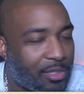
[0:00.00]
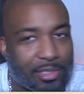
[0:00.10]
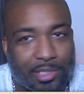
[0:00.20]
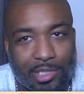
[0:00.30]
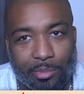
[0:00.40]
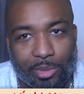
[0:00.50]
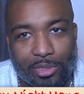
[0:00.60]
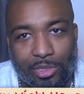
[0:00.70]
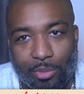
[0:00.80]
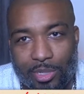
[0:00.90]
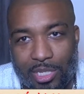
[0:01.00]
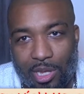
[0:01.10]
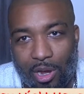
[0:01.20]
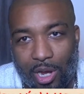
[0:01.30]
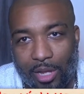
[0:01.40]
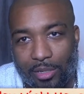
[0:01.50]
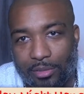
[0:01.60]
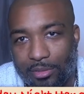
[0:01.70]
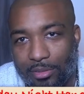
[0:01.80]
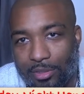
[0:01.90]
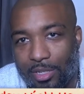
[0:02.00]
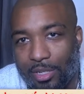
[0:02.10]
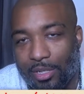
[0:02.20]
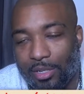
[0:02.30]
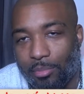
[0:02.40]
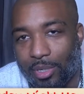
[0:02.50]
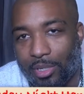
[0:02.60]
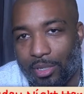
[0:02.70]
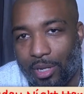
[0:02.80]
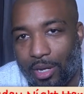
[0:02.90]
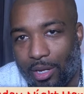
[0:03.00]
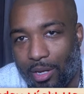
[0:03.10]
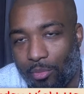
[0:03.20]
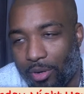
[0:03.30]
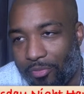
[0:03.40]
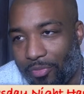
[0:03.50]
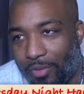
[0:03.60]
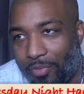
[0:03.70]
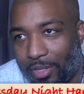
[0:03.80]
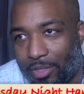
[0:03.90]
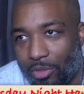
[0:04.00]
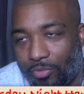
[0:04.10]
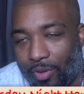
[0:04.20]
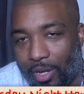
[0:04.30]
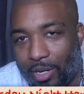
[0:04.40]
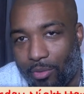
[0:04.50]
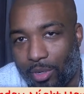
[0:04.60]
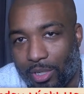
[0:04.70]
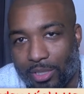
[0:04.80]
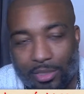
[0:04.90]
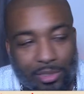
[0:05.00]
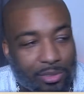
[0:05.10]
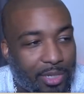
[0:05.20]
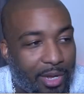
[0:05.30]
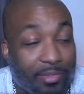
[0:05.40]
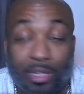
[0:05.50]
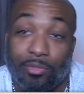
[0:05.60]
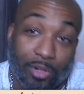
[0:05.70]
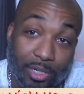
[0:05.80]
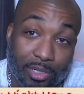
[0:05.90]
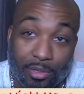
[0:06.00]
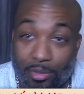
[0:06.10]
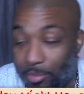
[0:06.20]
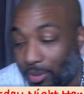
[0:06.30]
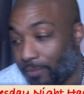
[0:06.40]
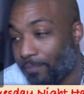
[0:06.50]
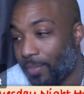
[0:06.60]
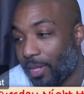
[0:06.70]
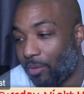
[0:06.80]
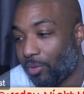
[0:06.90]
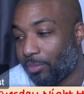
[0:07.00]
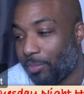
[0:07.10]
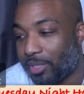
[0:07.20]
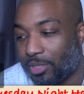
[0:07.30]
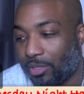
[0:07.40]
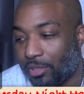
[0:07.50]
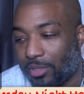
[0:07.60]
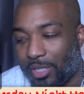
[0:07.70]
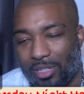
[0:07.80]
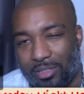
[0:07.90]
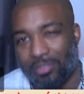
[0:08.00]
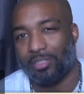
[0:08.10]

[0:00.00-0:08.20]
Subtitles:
Summer Sagan, but if I do find it, I want to listen to it. I haven't looked for it either, but I want to make sure that